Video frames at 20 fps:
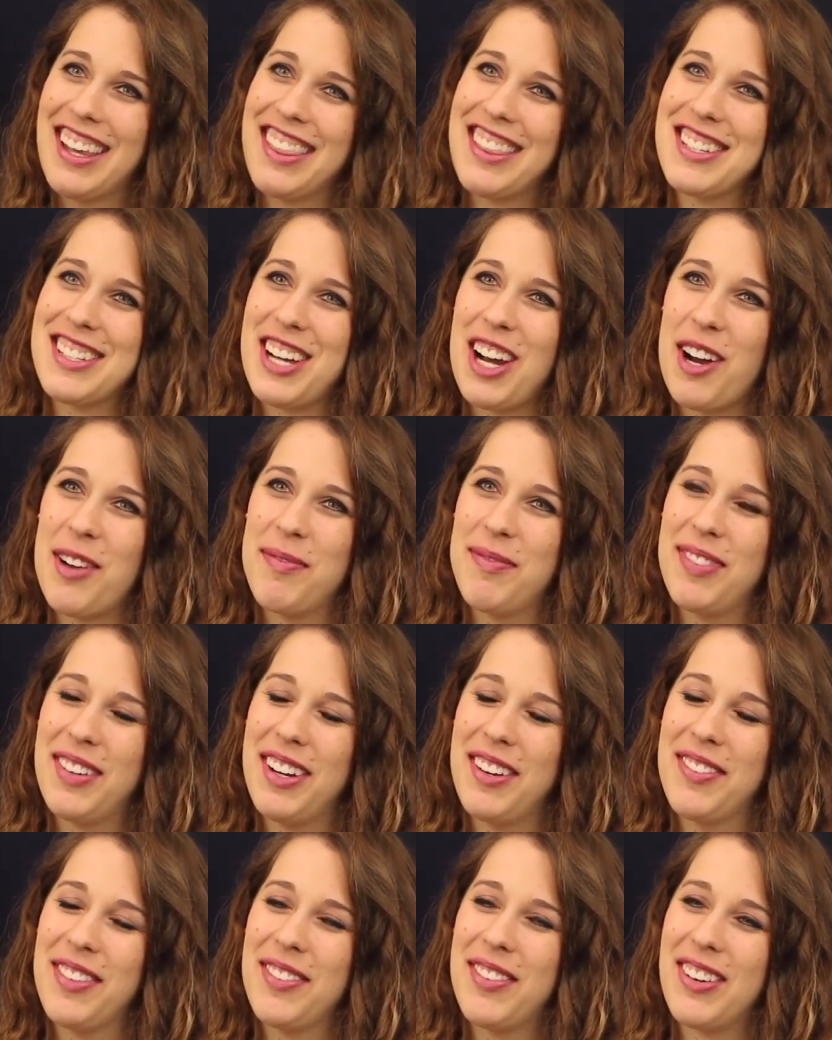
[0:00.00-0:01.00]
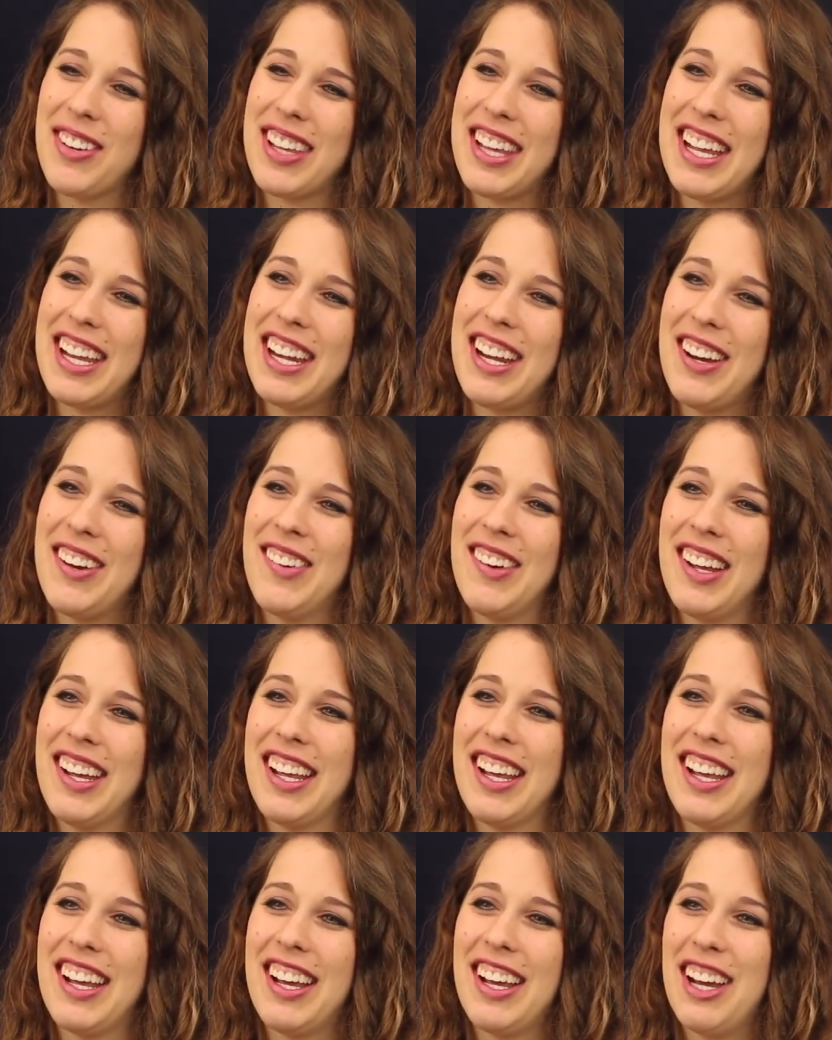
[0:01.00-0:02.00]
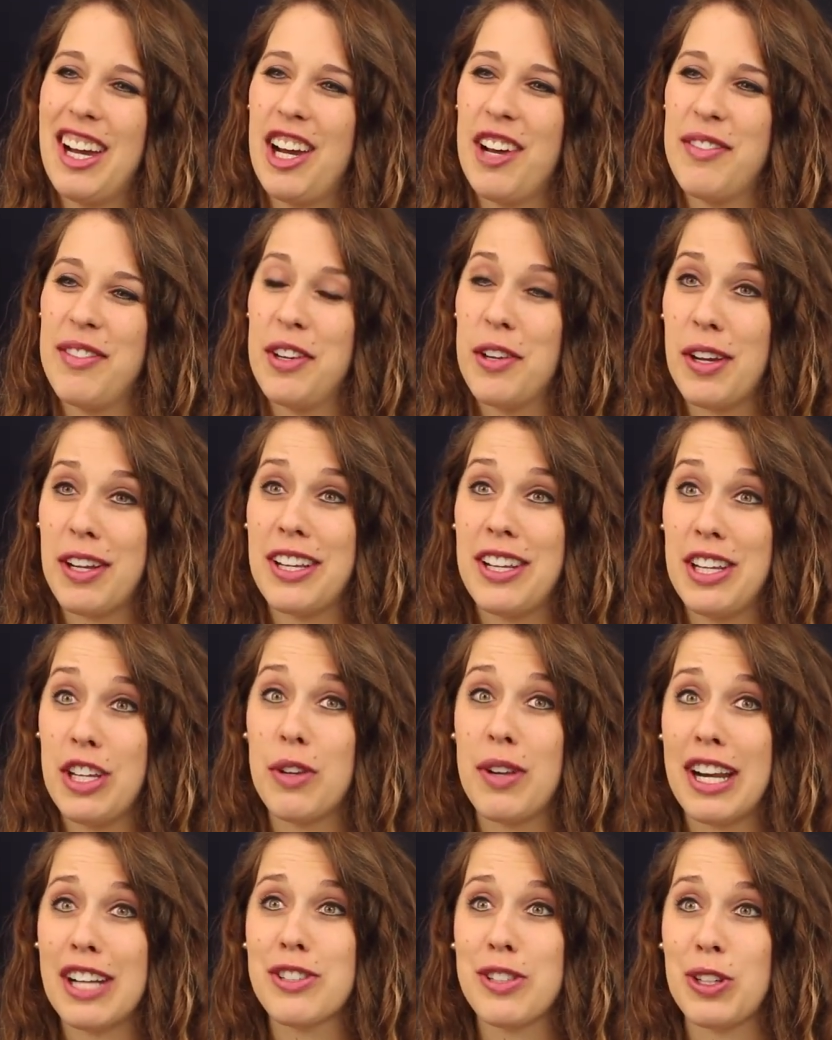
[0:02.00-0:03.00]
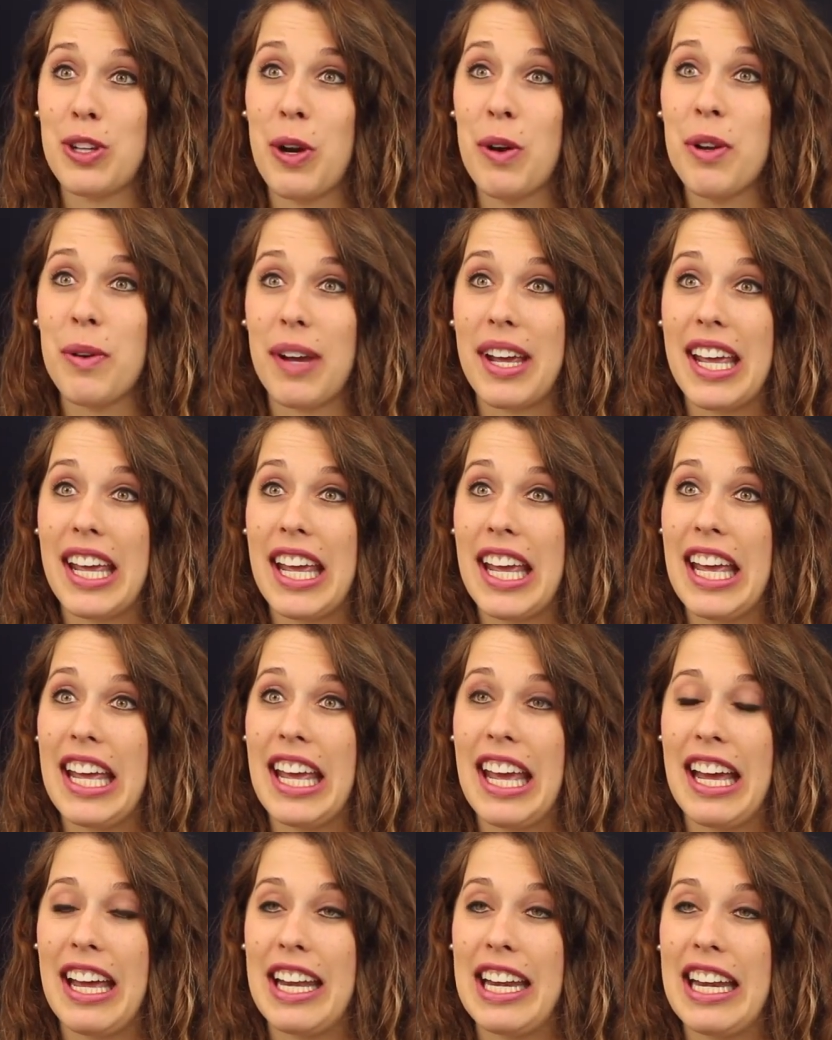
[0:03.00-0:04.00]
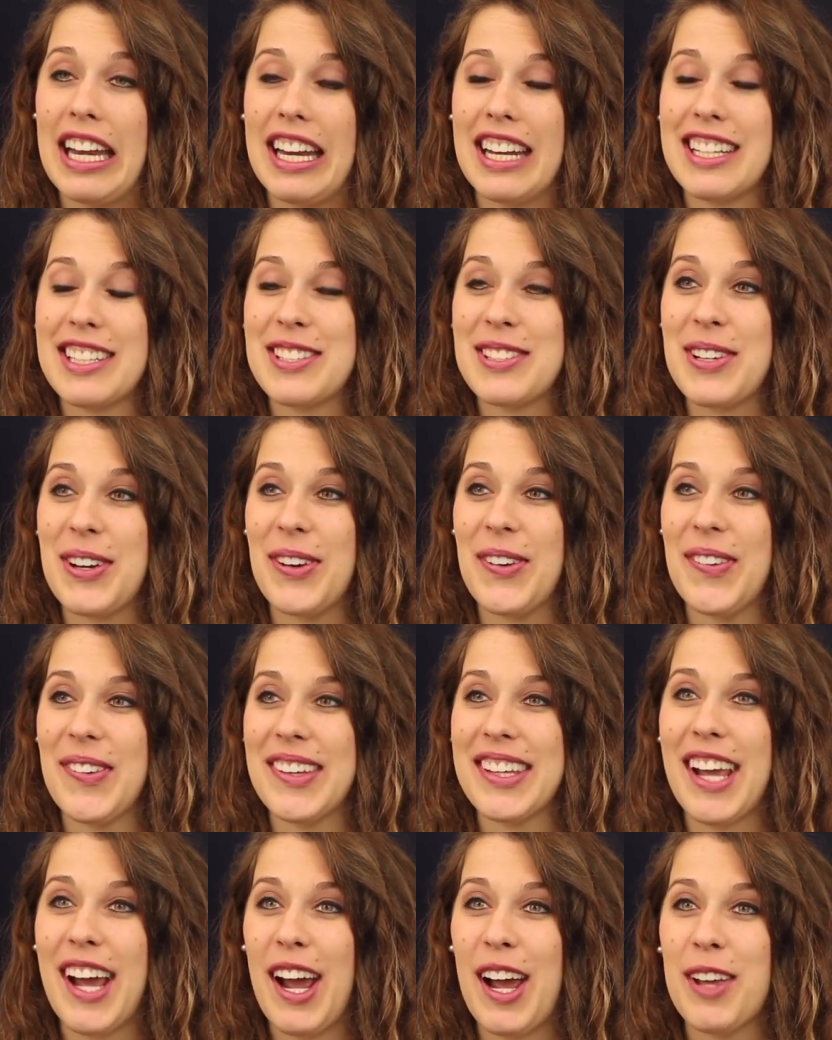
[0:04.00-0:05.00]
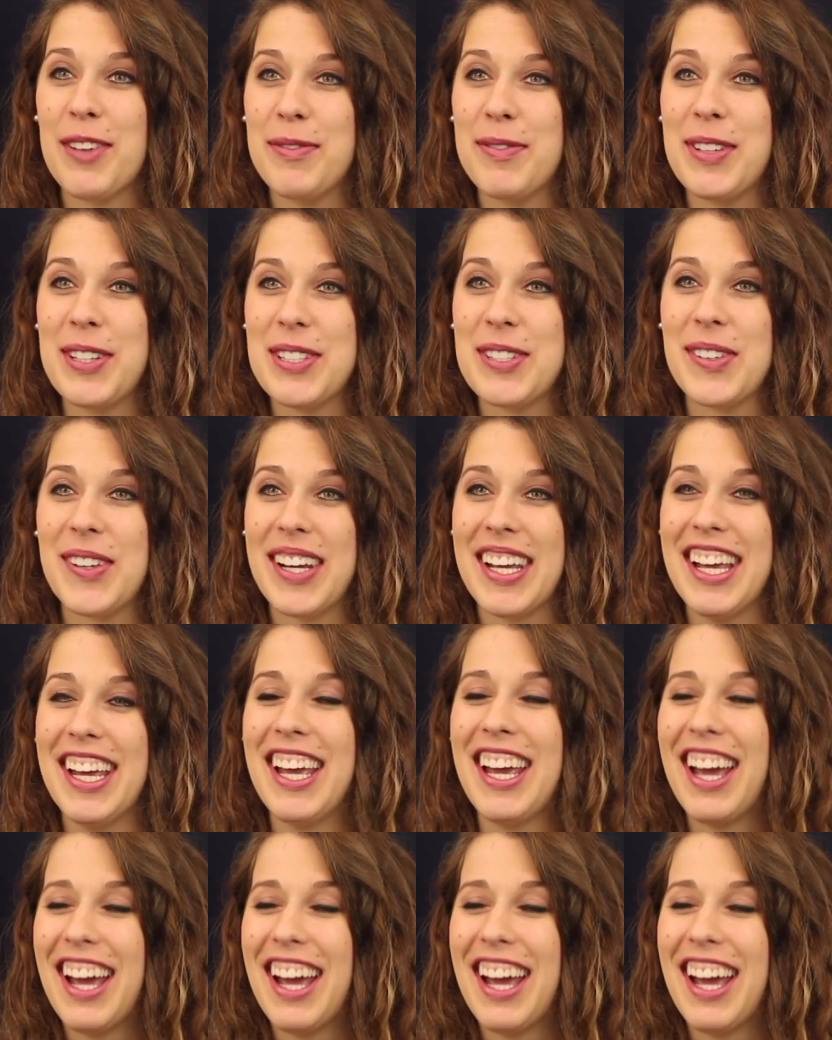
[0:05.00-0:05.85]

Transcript: the top of the volcano, and you can actually go to it. And so yeah, I've been to it.